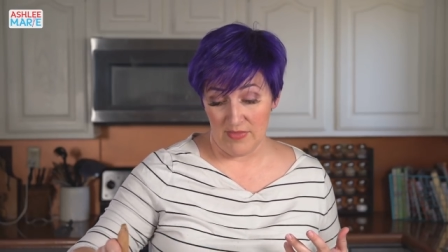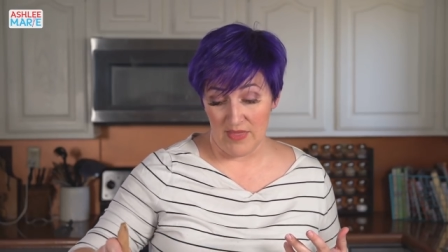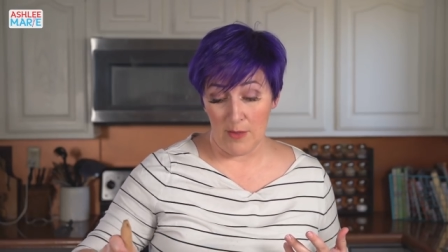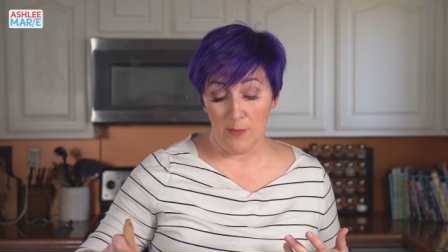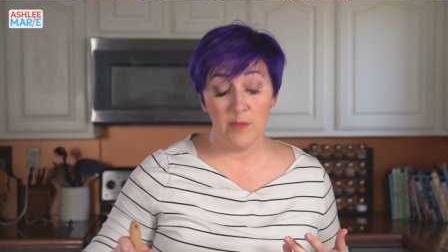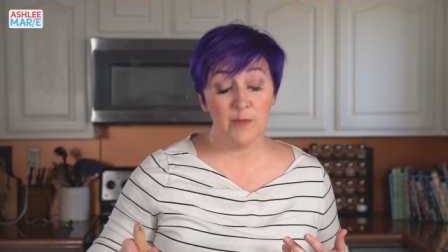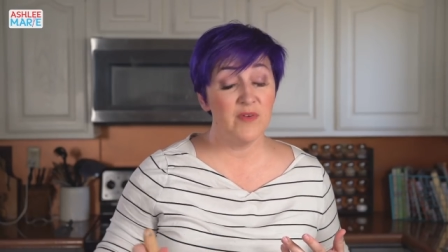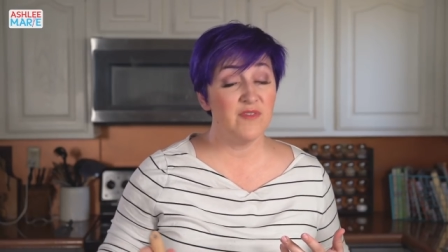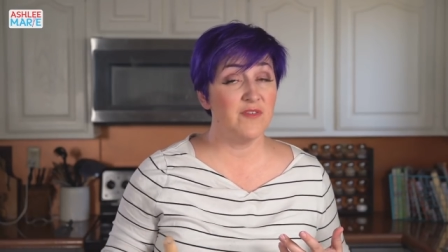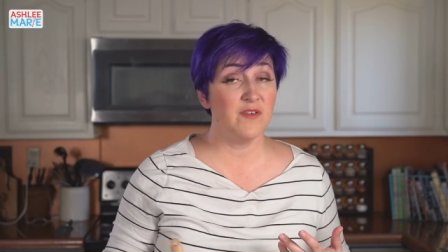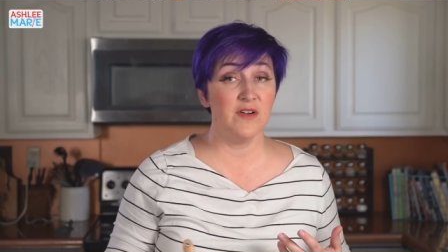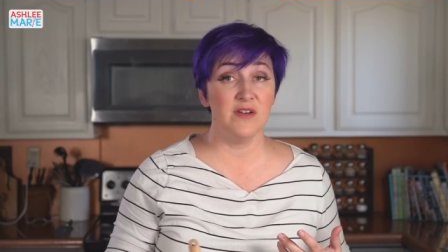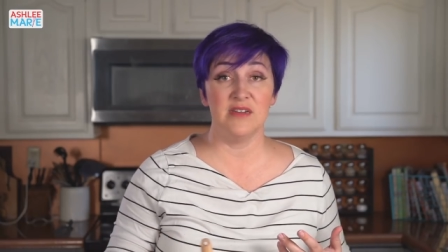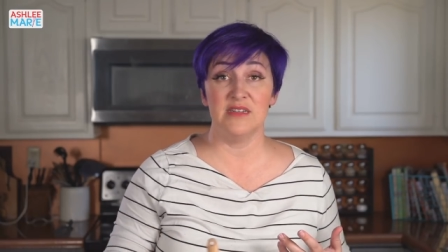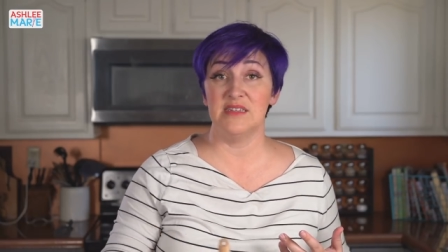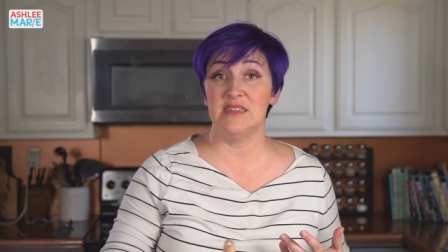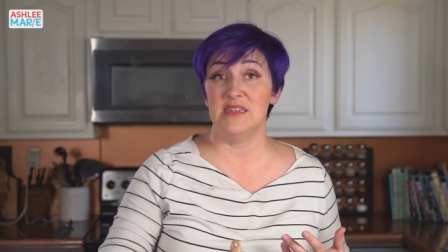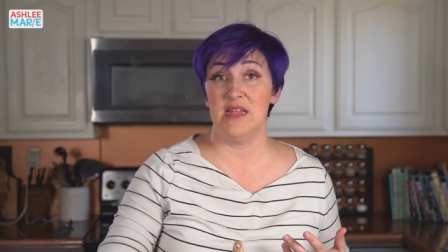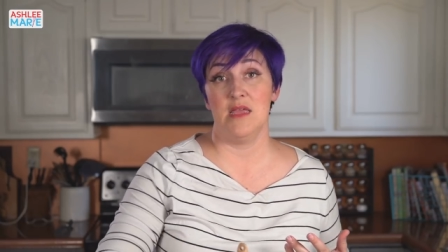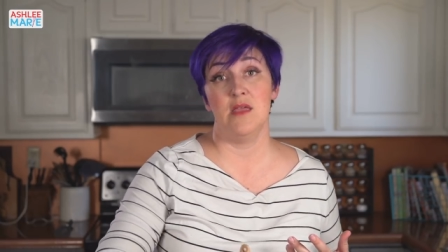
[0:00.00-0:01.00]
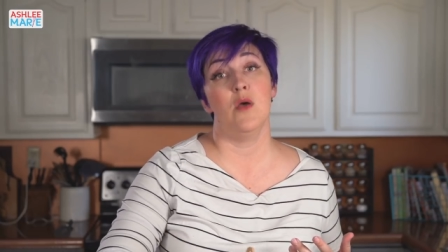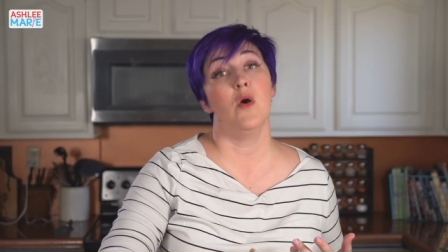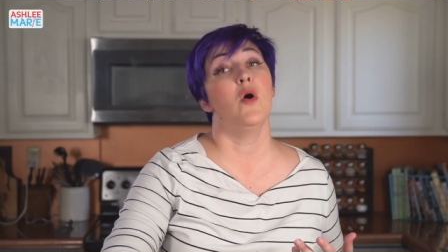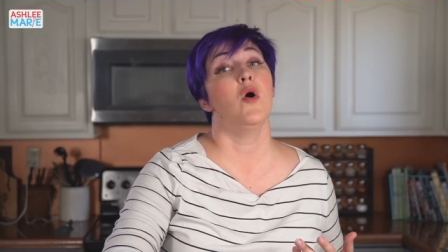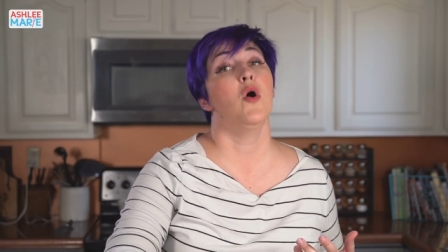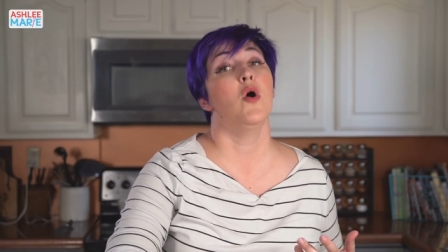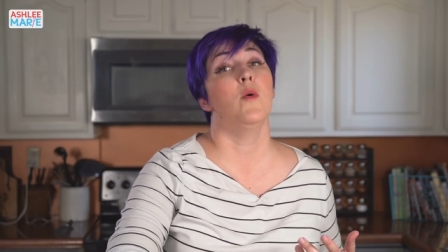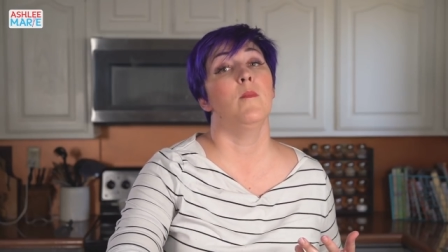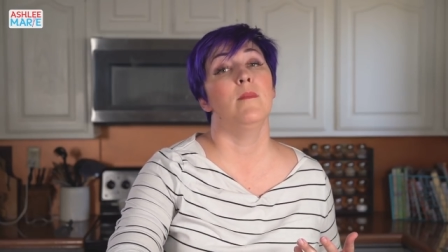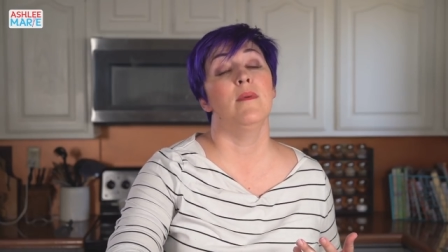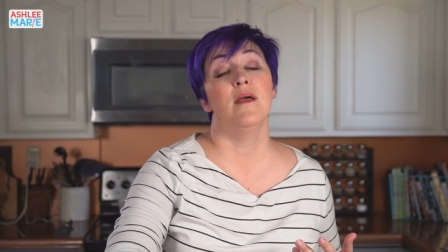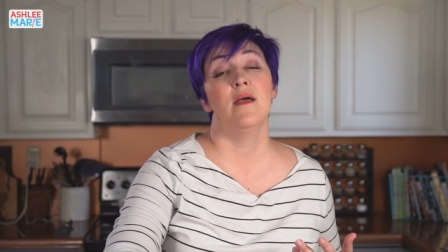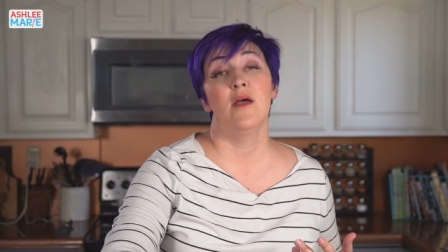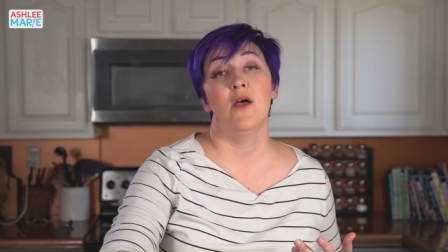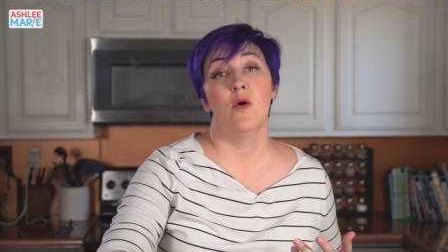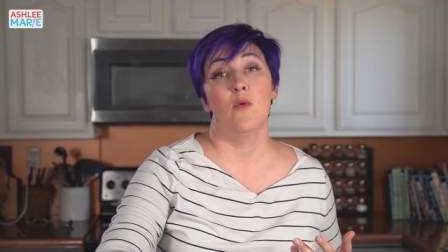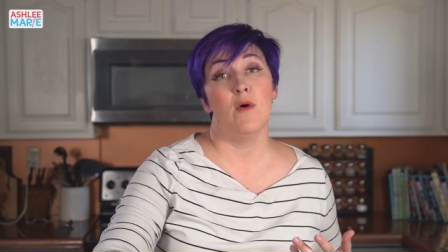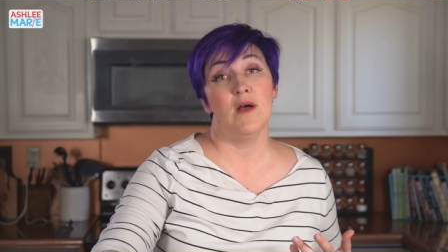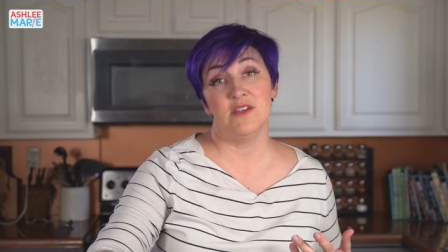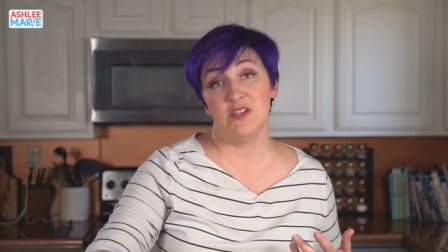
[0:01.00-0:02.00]
They would prefer to stay home,
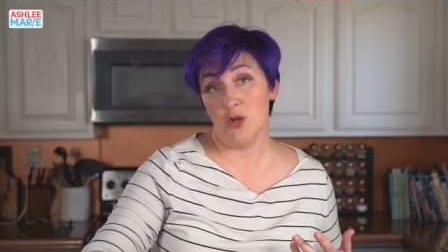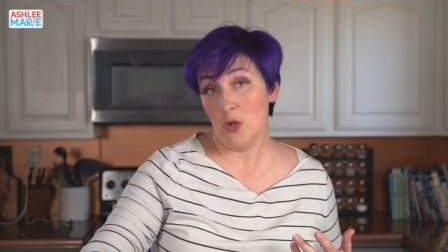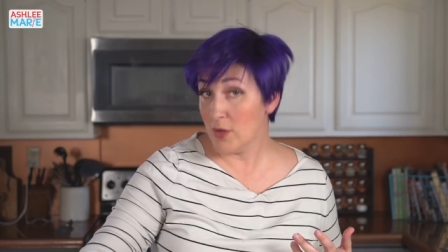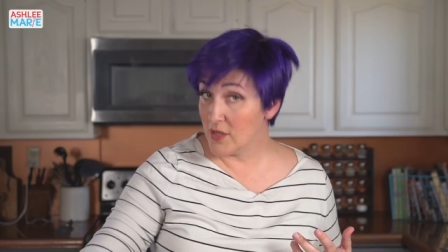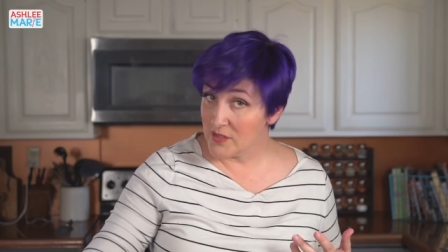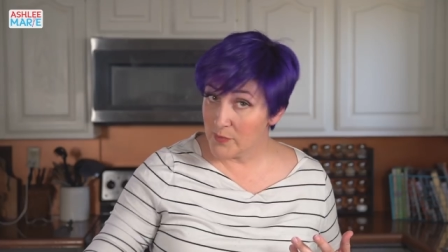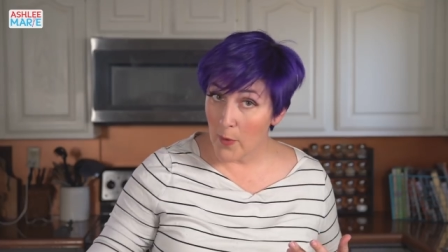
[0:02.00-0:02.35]
watch Hocus